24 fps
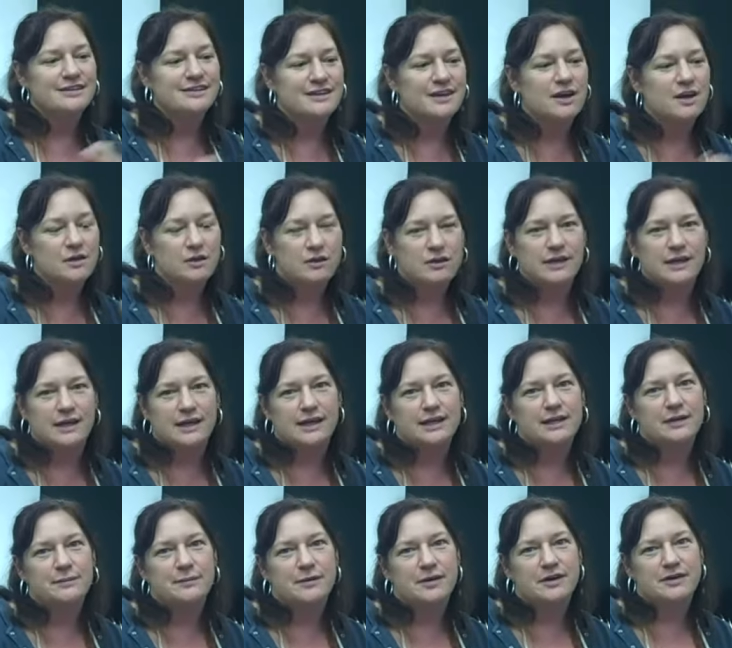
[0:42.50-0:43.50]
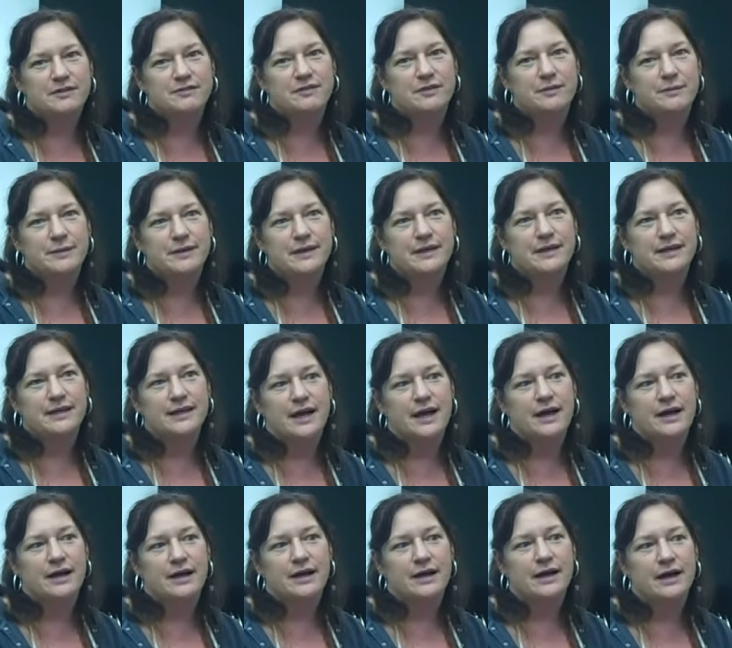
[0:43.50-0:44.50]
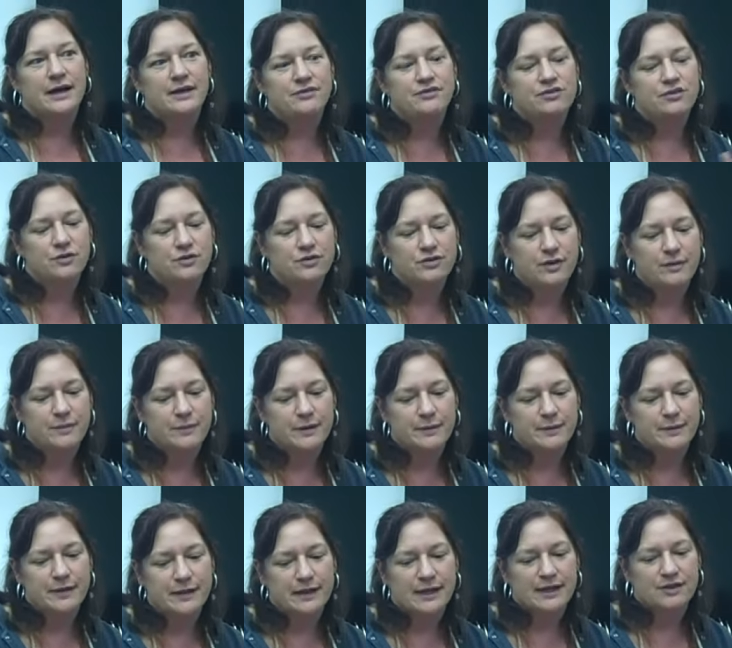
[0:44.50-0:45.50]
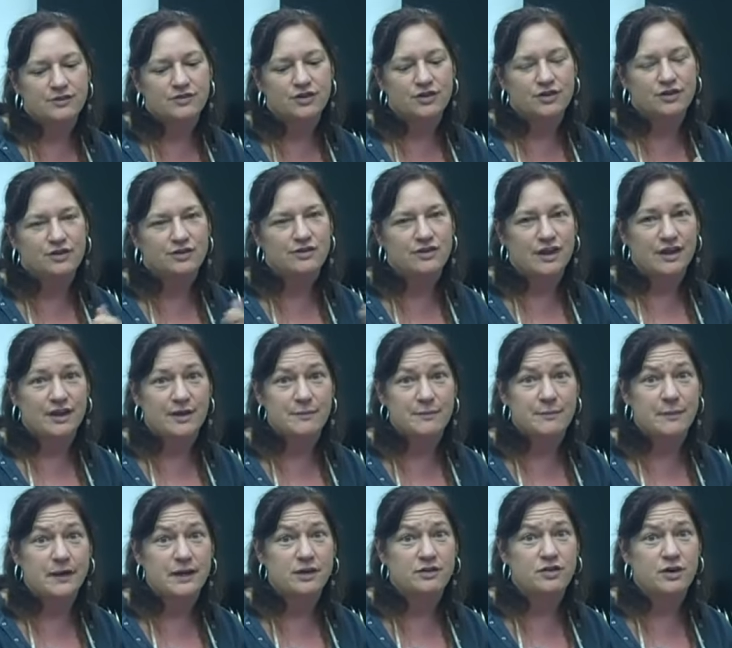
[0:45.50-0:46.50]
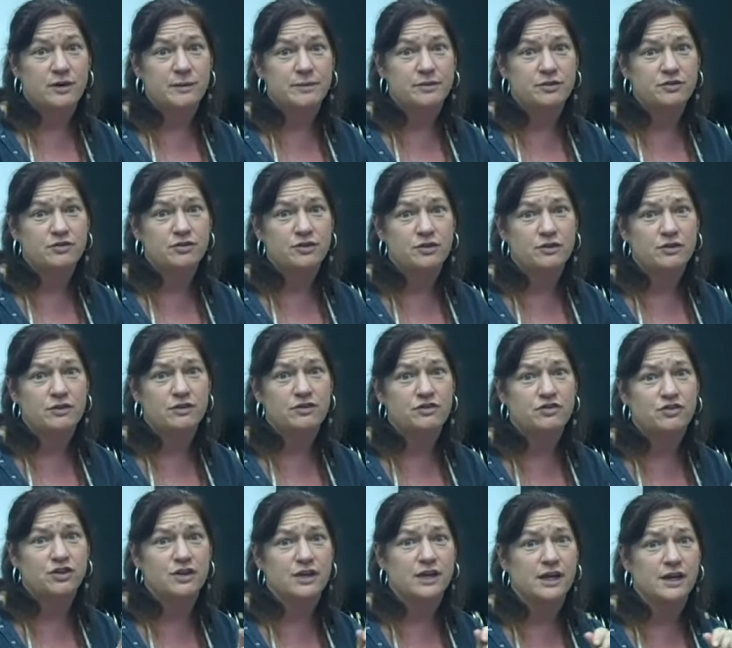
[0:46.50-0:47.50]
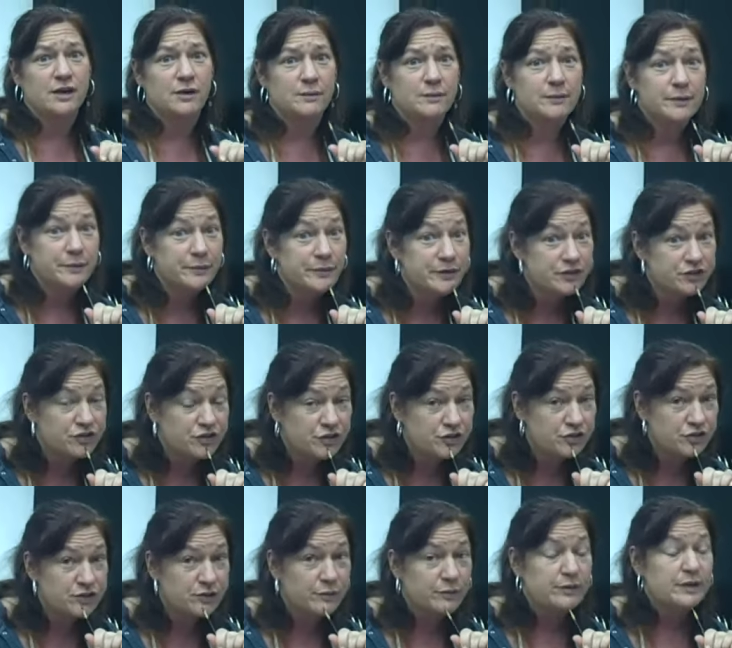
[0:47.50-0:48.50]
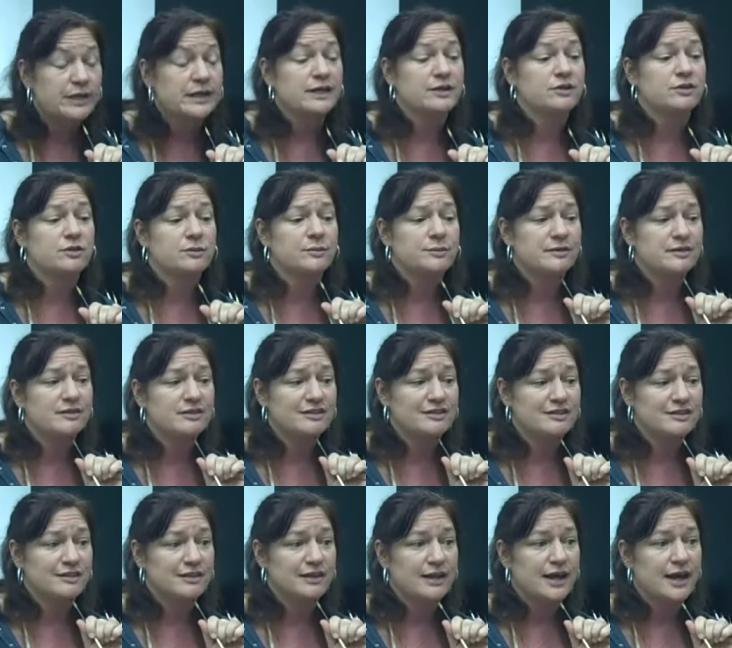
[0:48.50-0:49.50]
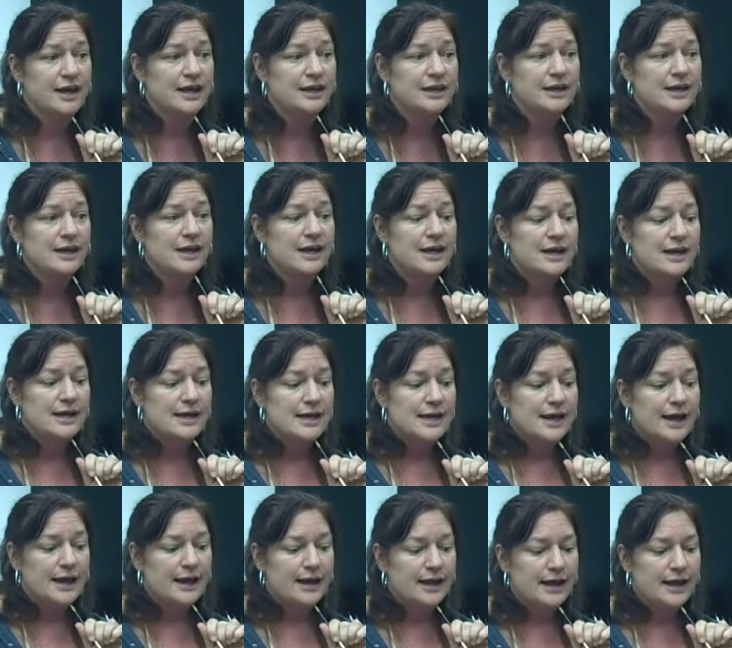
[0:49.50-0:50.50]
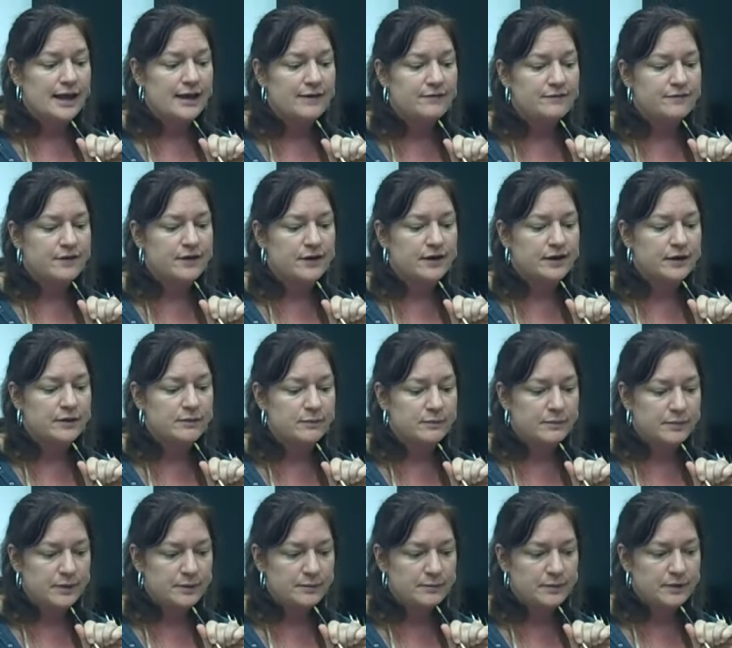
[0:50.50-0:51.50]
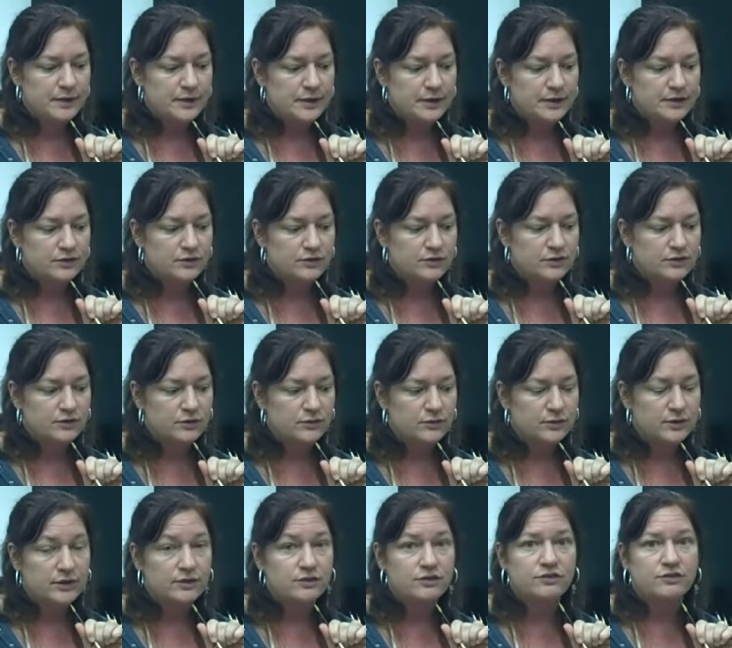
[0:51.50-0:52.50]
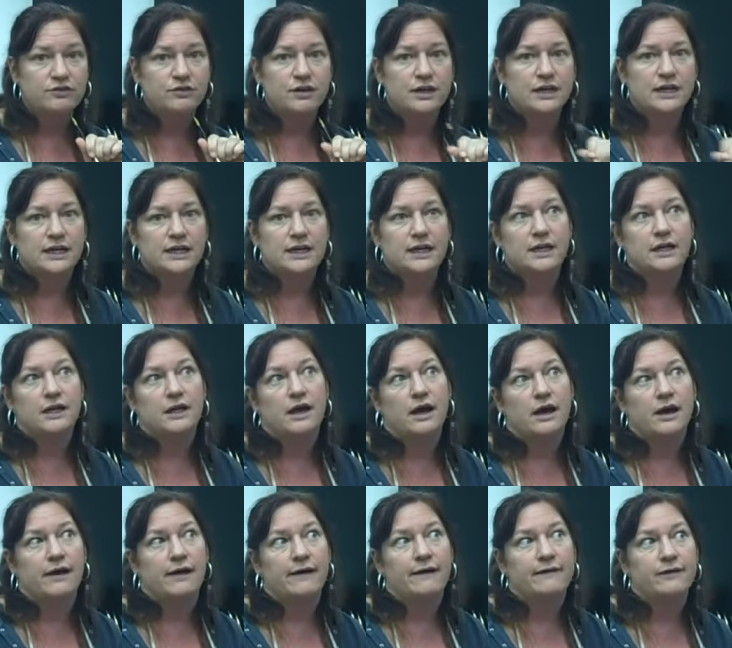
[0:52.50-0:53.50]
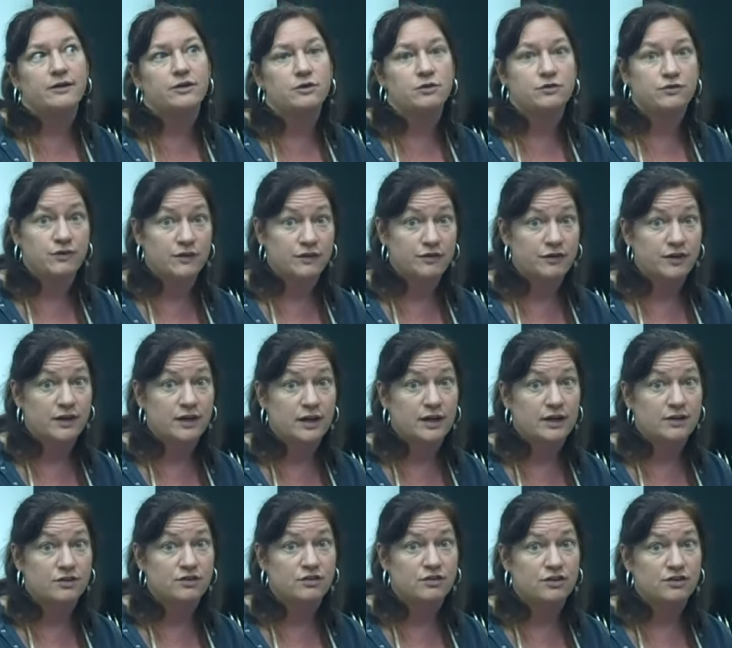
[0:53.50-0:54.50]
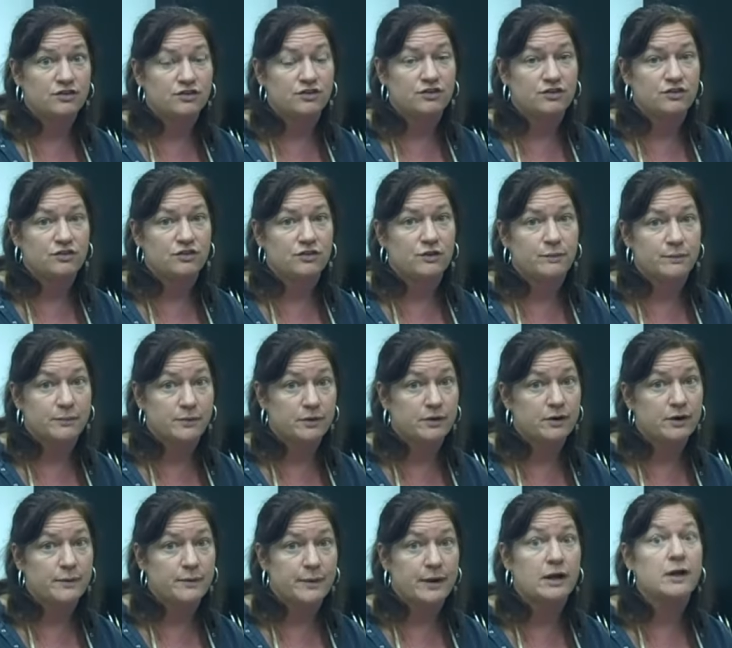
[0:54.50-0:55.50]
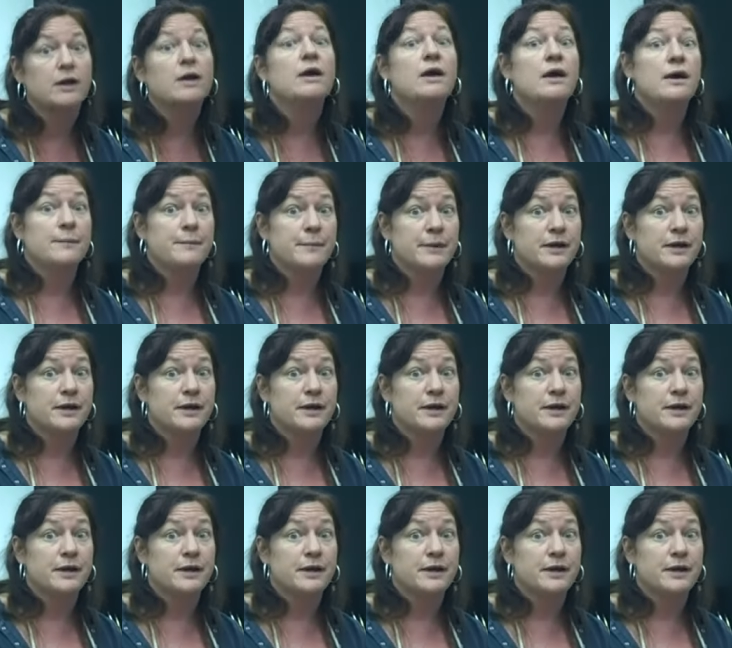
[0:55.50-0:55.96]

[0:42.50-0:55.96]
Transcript: it's not only indie market for me, uh, I have shows coming up at Legends. I have my tribal show, the Cherokee Homecoming show, so I want to get two pieces in that. And I have a commitment to illustrate, uh, do 15 illustrations for a book about